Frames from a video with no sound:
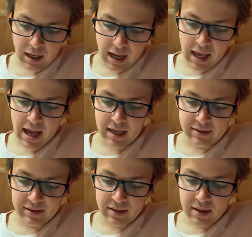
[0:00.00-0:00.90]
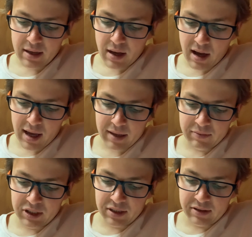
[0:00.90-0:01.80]
I asked. "I am
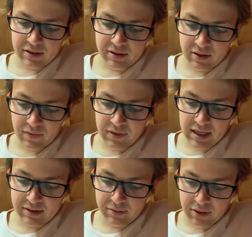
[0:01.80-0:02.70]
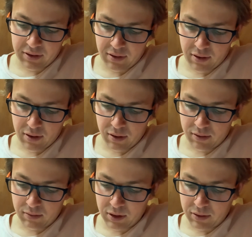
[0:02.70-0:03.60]
Jesus of Nazareth,
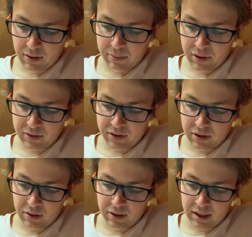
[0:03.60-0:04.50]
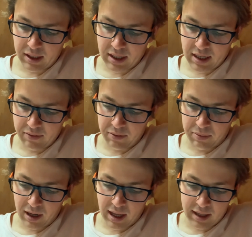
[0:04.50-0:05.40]
whom you are persecuting," he
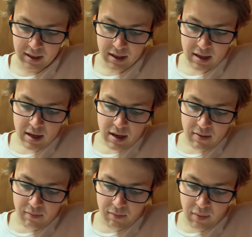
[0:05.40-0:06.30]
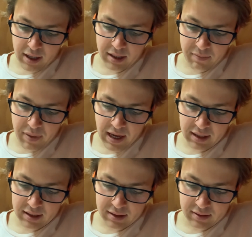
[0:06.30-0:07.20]
replied. My
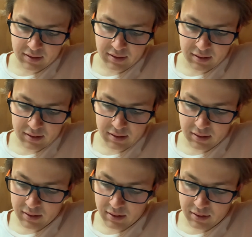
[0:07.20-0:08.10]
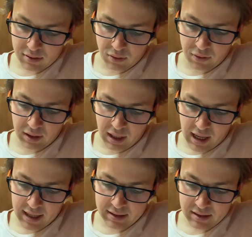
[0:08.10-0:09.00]
companions saw the
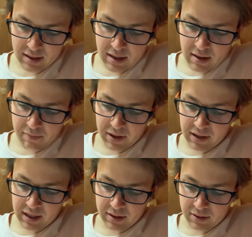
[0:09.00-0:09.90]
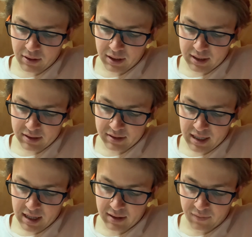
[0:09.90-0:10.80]
light, but they did not
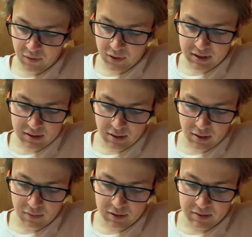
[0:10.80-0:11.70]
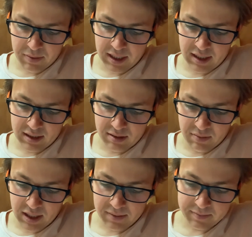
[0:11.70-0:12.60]
understand the voice who was speaking to me.